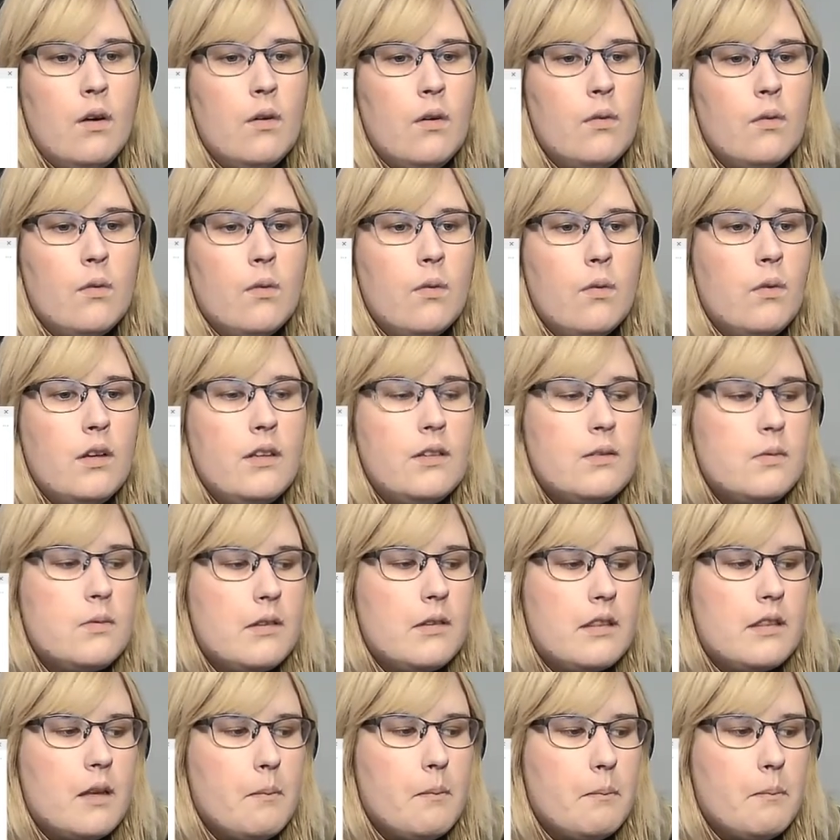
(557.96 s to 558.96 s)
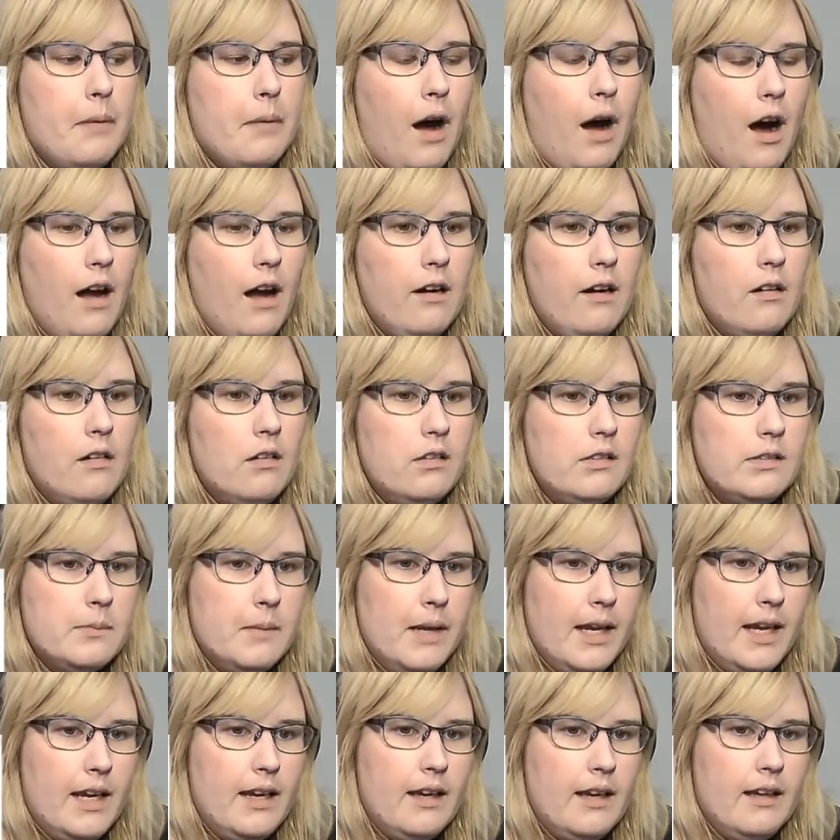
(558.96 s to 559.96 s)
What's with the bottles, man?
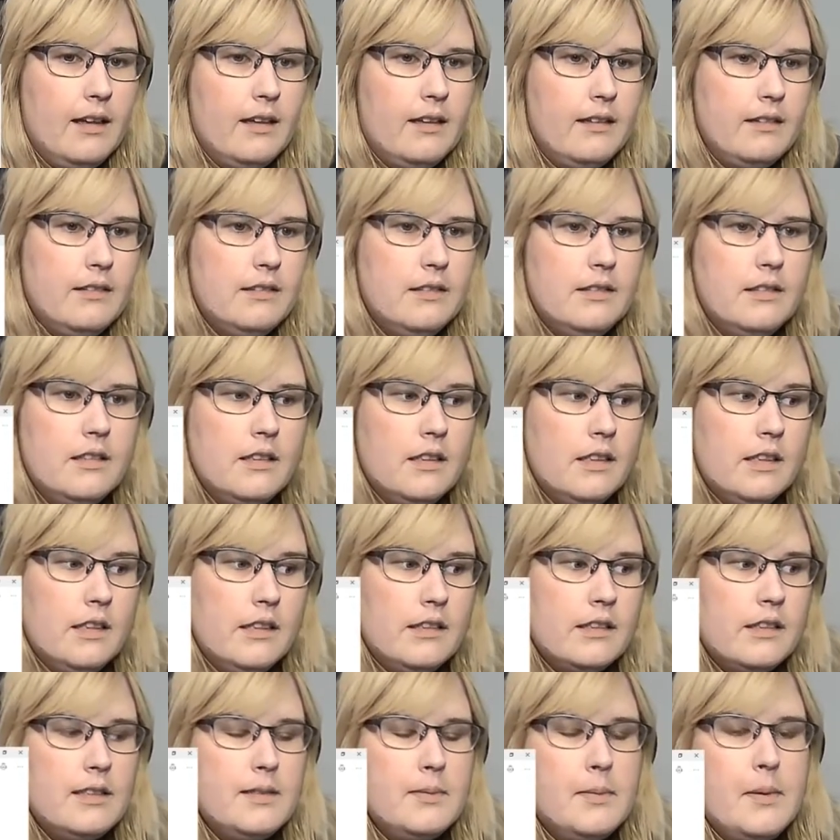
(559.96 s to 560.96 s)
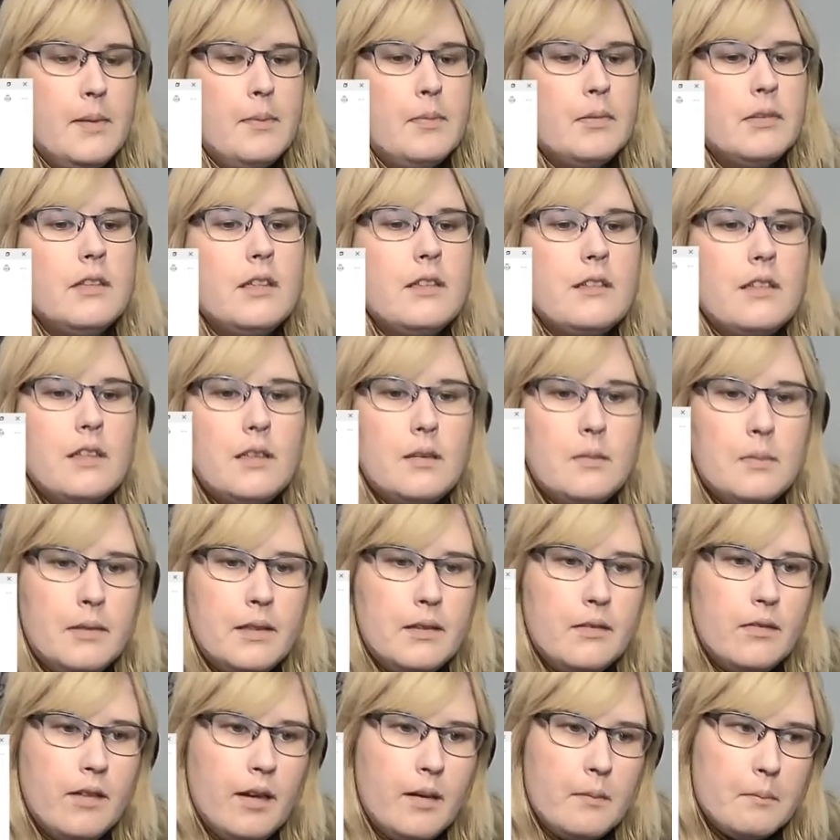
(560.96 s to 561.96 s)
These people don't need to be
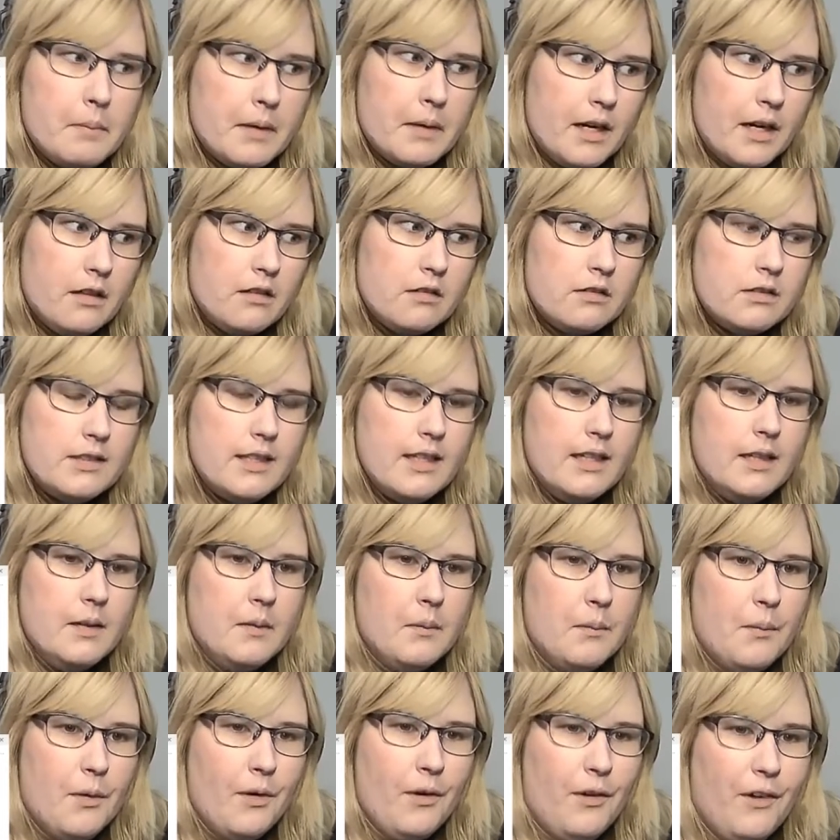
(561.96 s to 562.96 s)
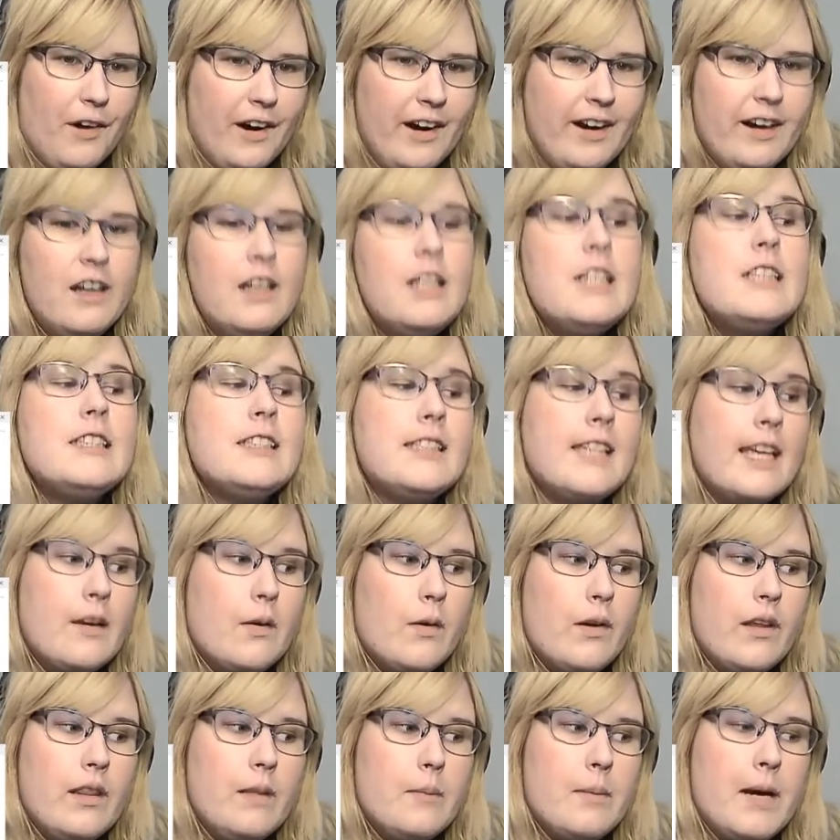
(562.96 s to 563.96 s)
around bottles anymore. Take
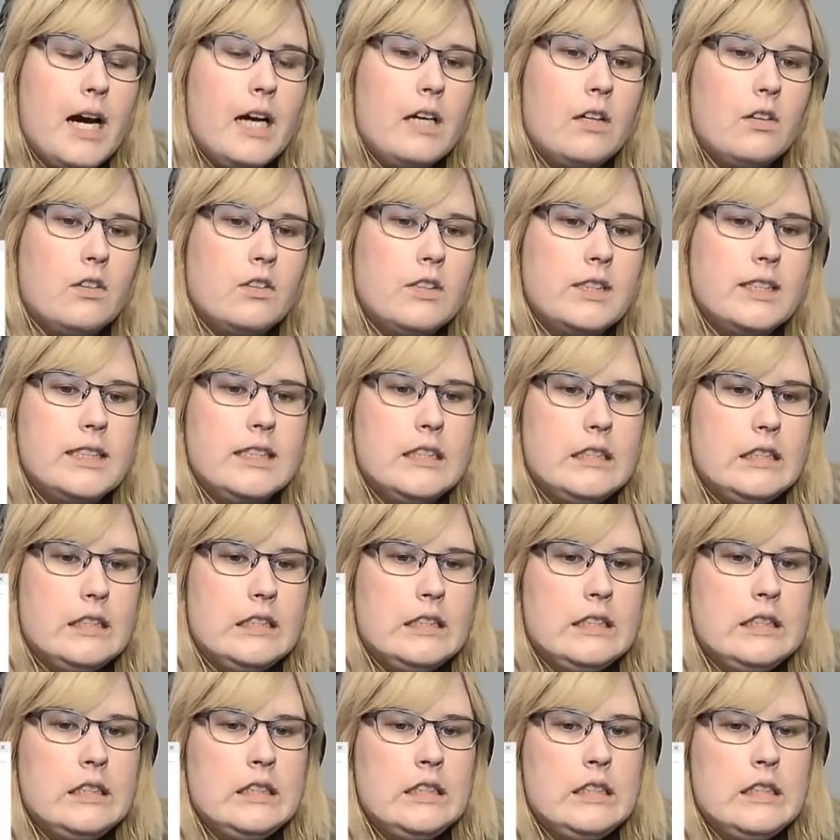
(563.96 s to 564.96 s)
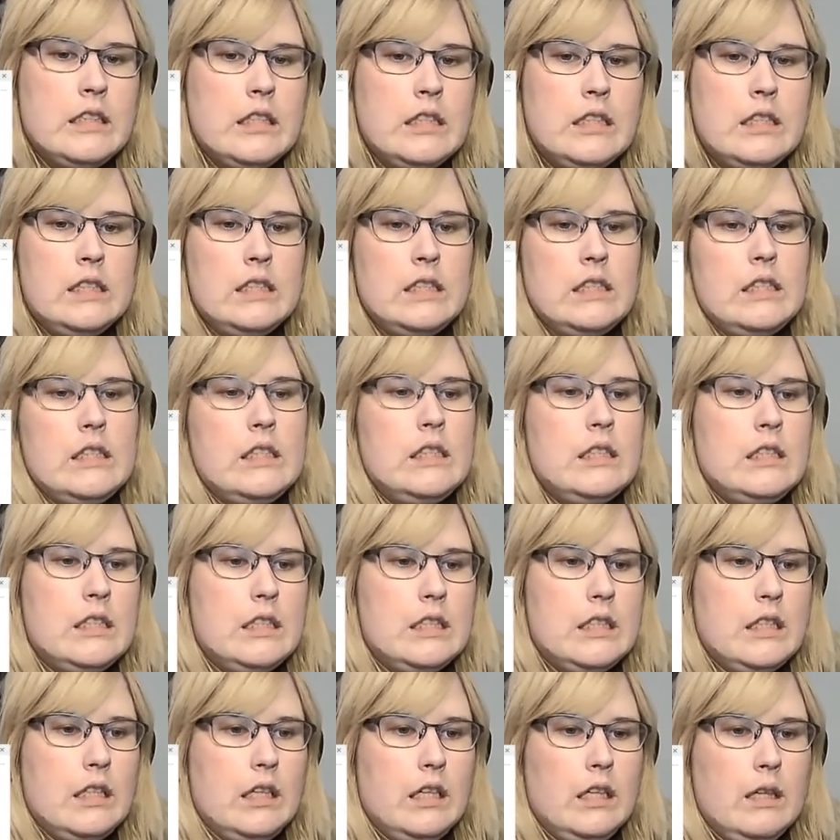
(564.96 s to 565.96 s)
away the bottles.
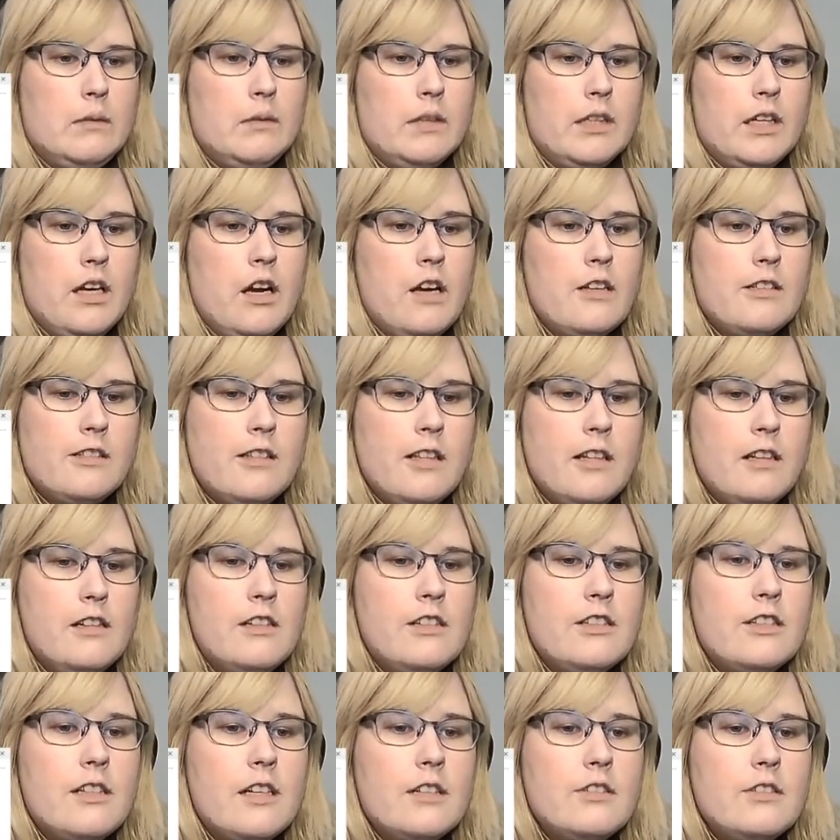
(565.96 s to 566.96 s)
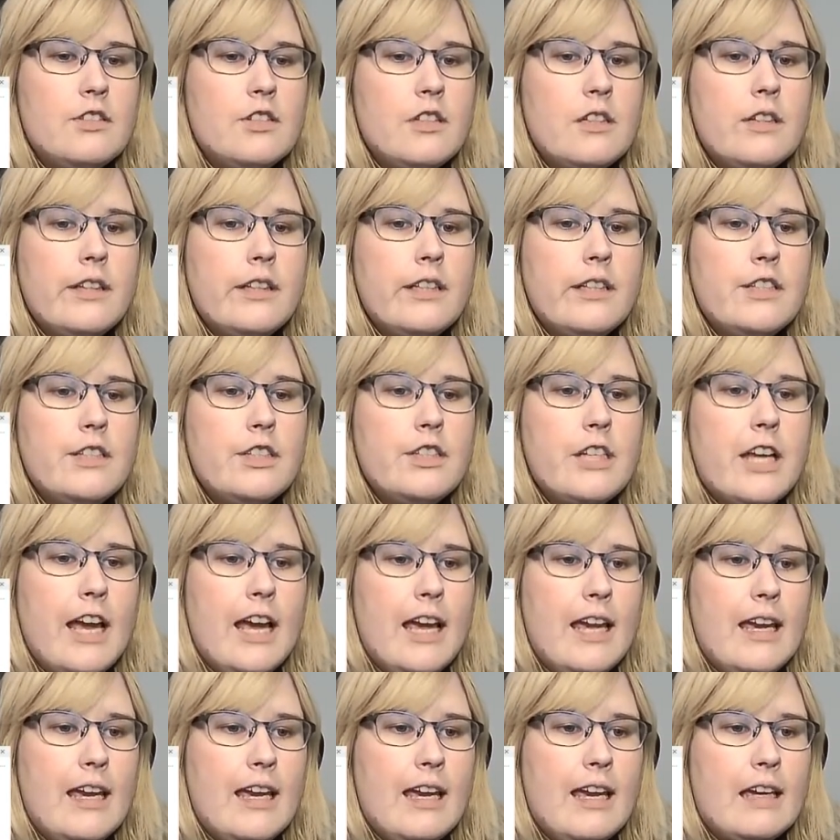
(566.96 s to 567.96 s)
Oh my gosh, they're such a
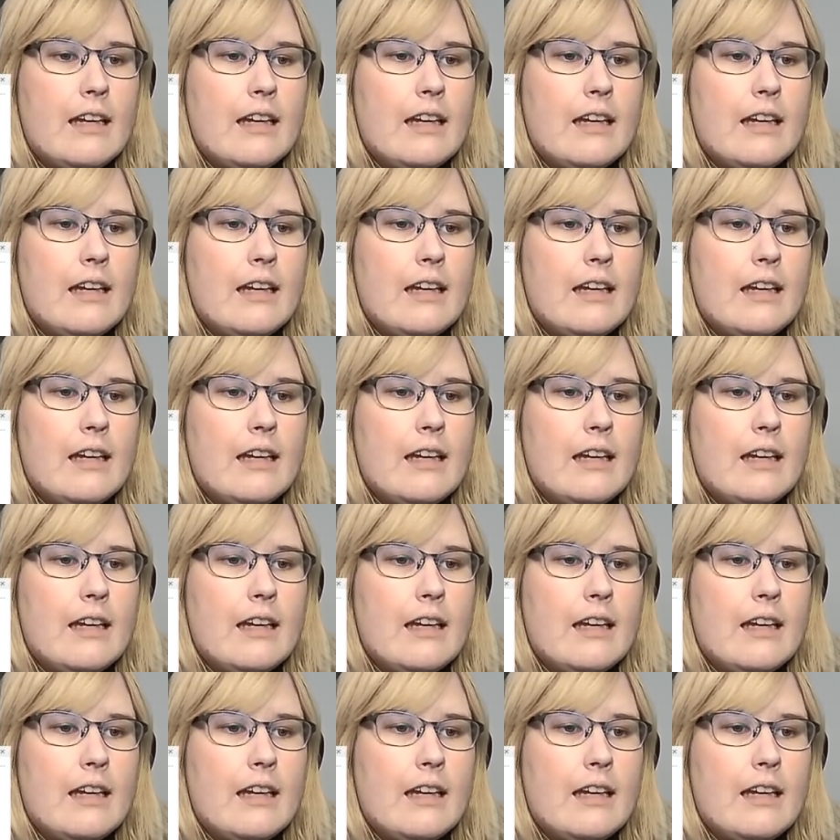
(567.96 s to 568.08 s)
cliche.